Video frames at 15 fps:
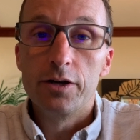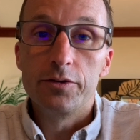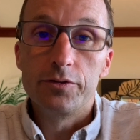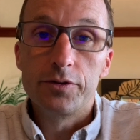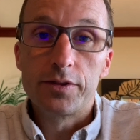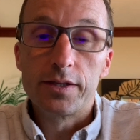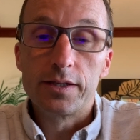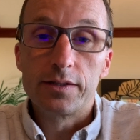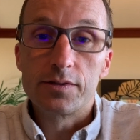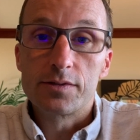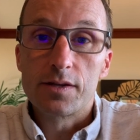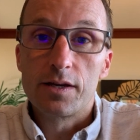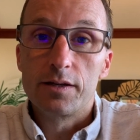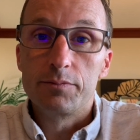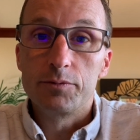other
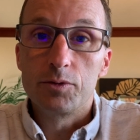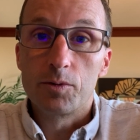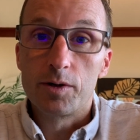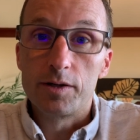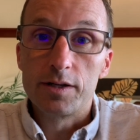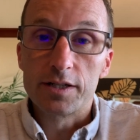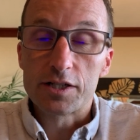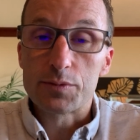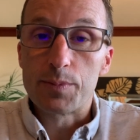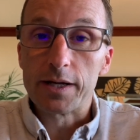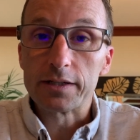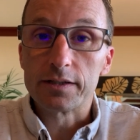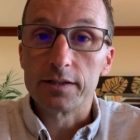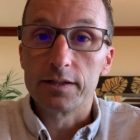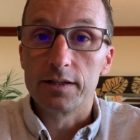things. You are
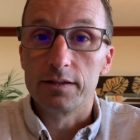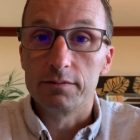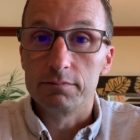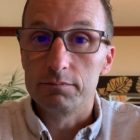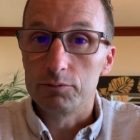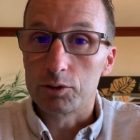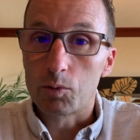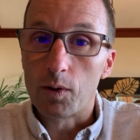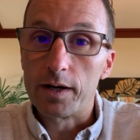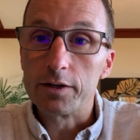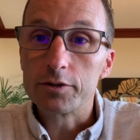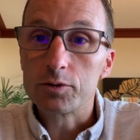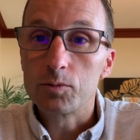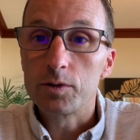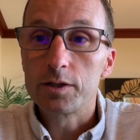expected and
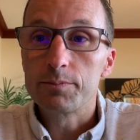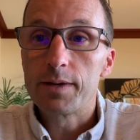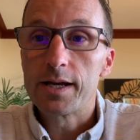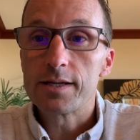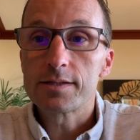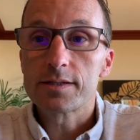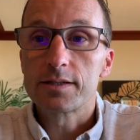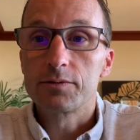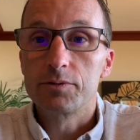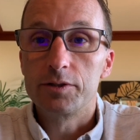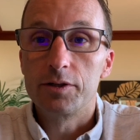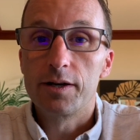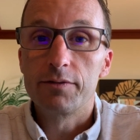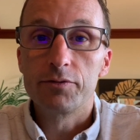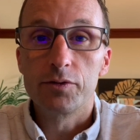required to wear a mask when
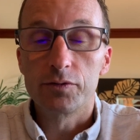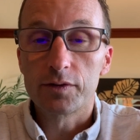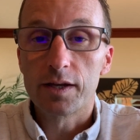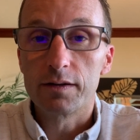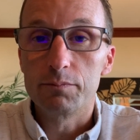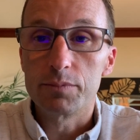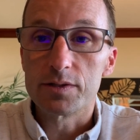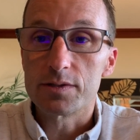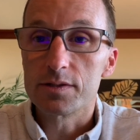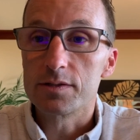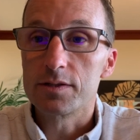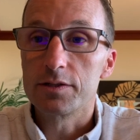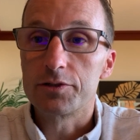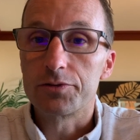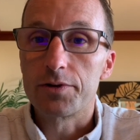you're having those kind of
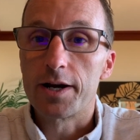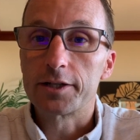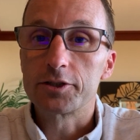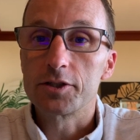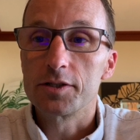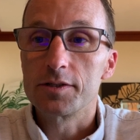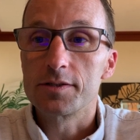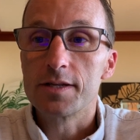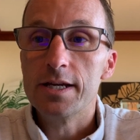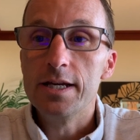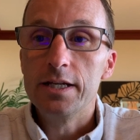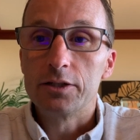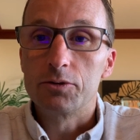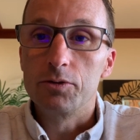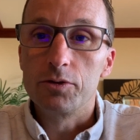business interactions,
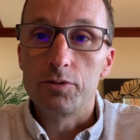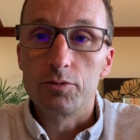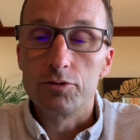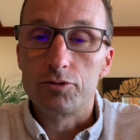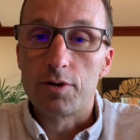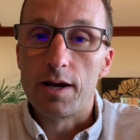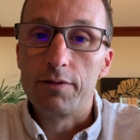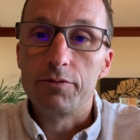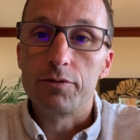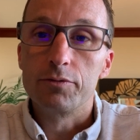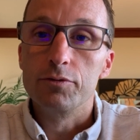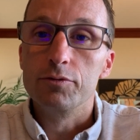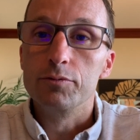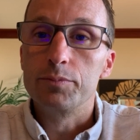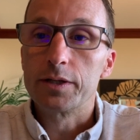going through a
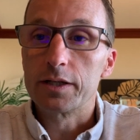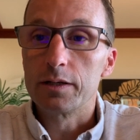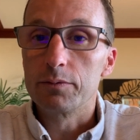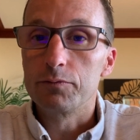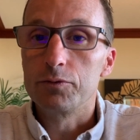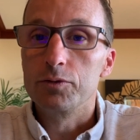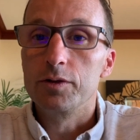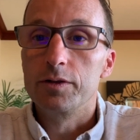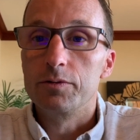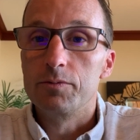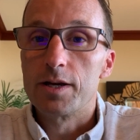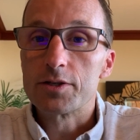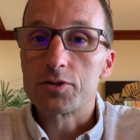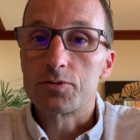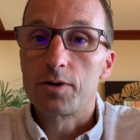drive-through, picking up food at a
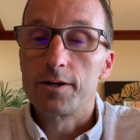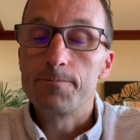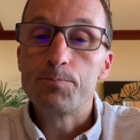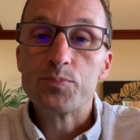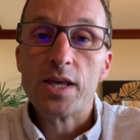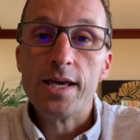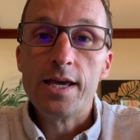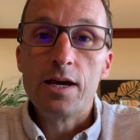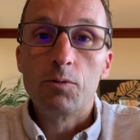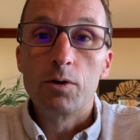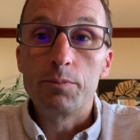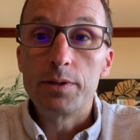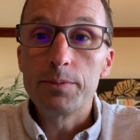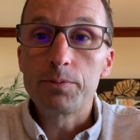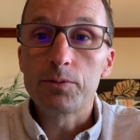restaurant.
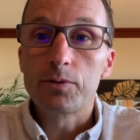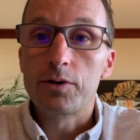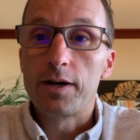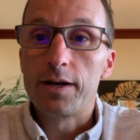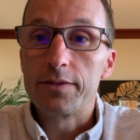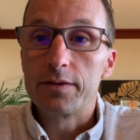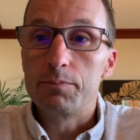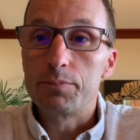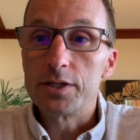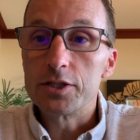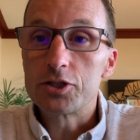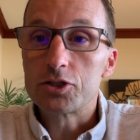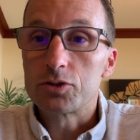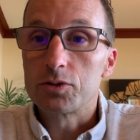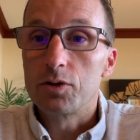When people are at the
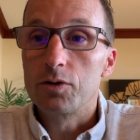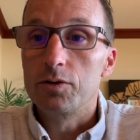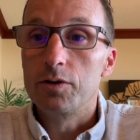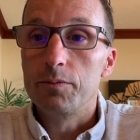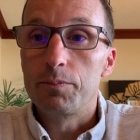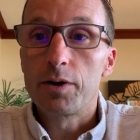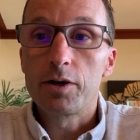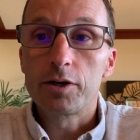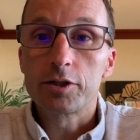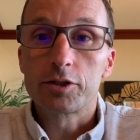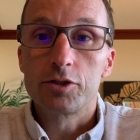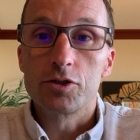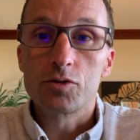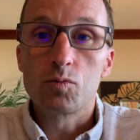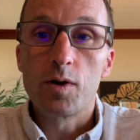beach or park or
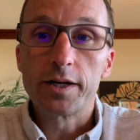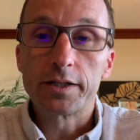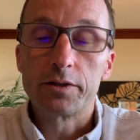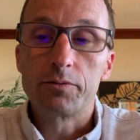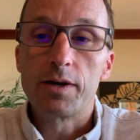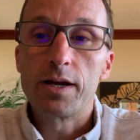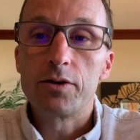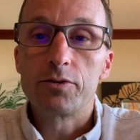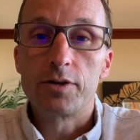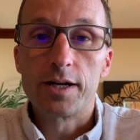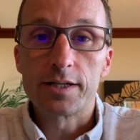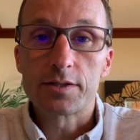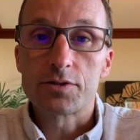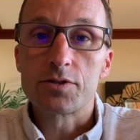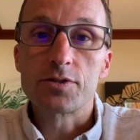just walking around or
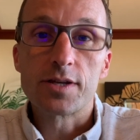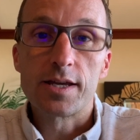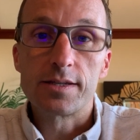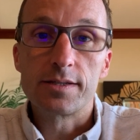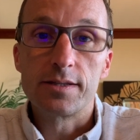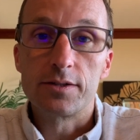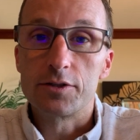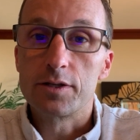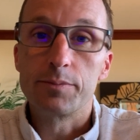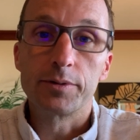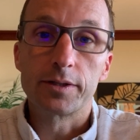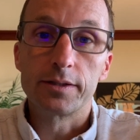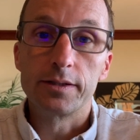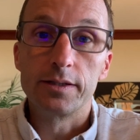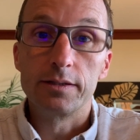exercising, they're
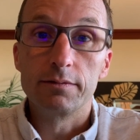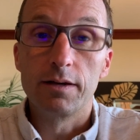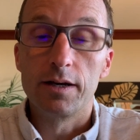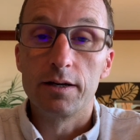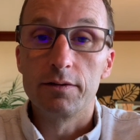typically